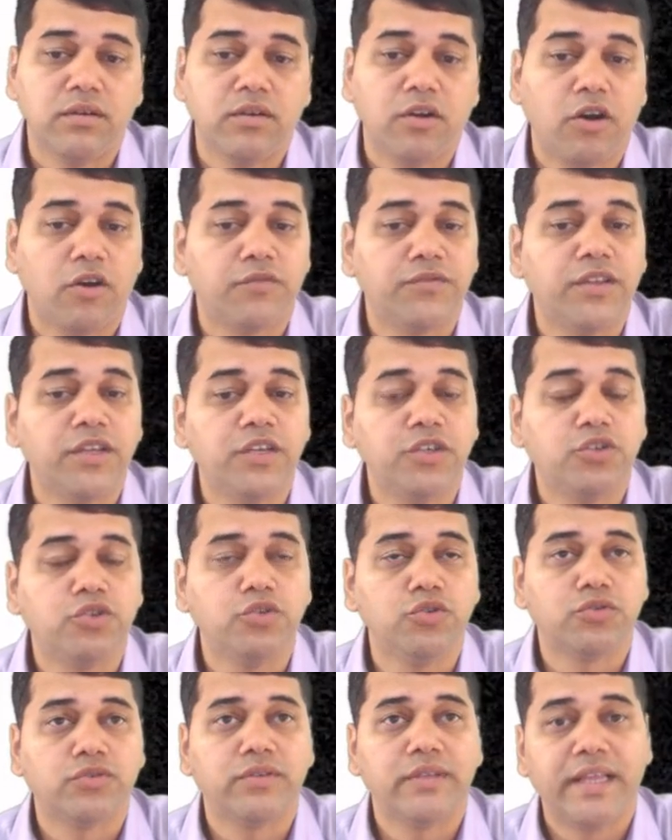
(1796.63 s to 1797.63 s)
of the
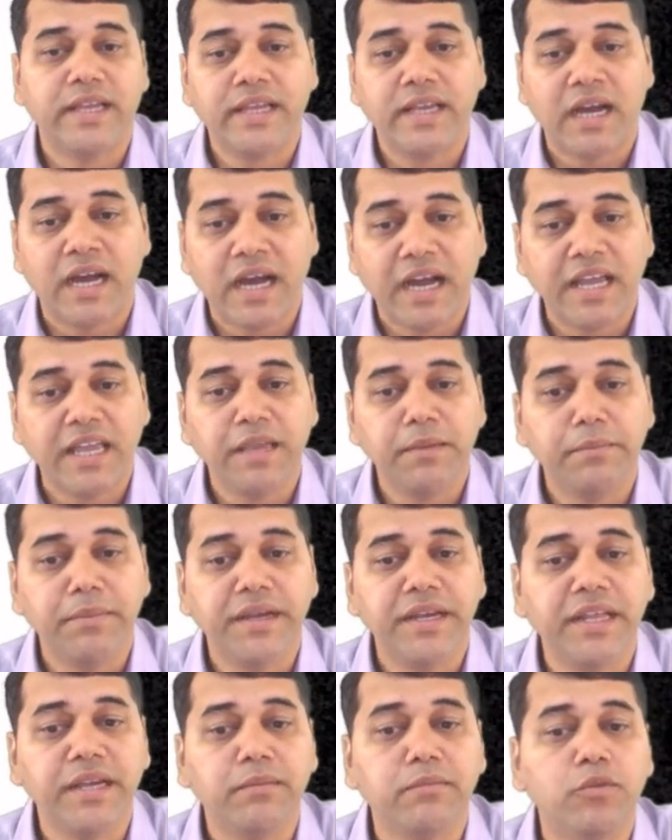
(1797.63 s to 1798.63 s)
issues, like high,
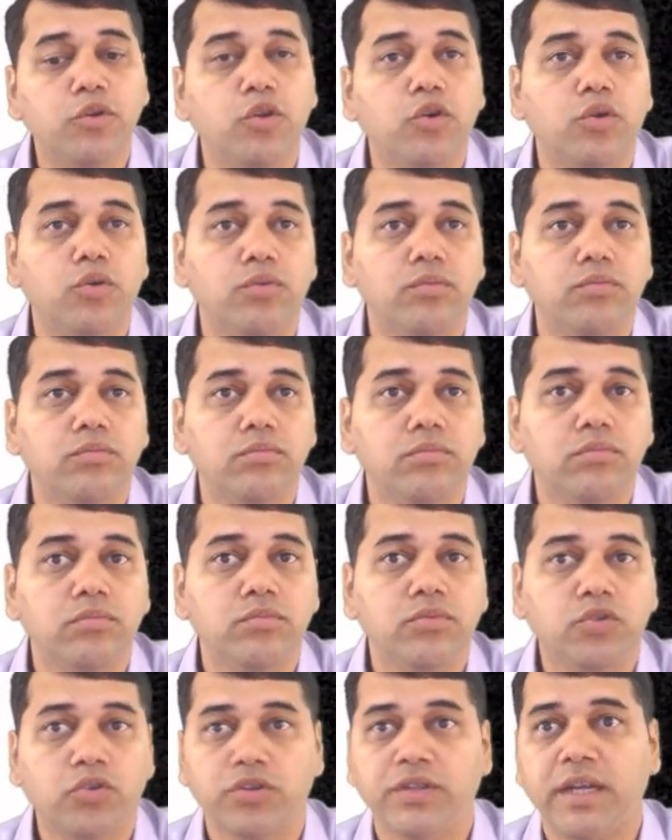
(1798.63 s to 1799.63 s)
medium, low,
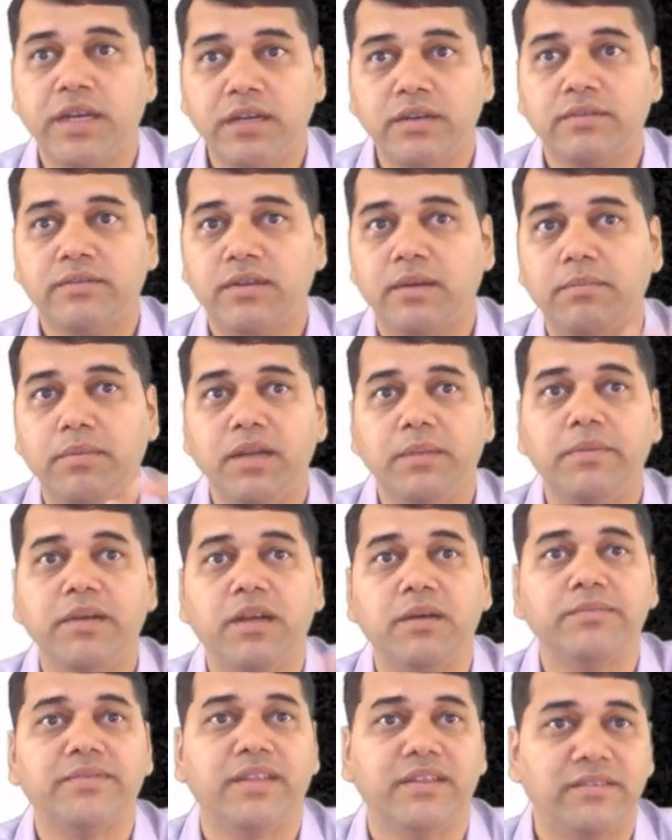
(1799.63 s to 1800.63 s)
so that somebody
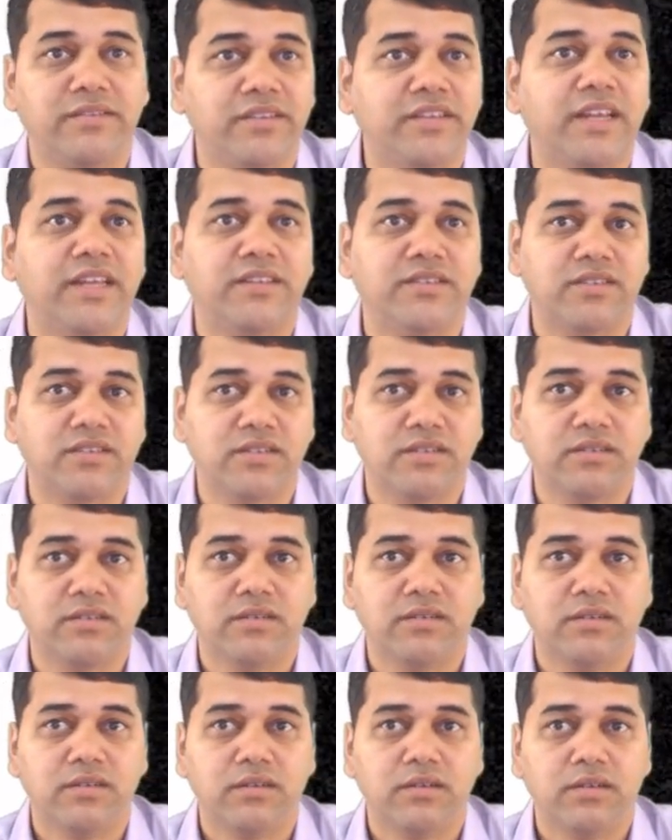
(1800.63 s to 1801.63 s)
becomes sensitized.
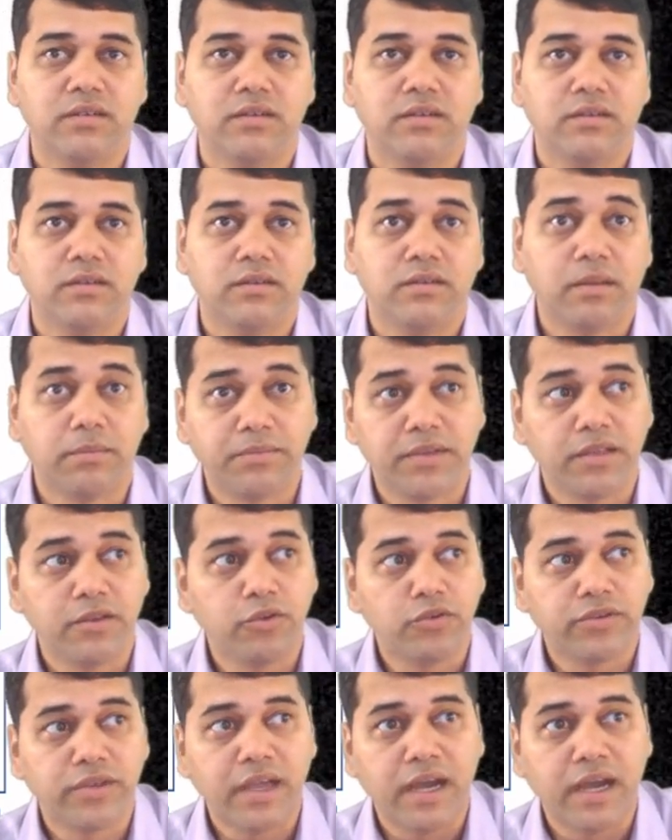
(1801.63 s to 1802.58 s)
Something you say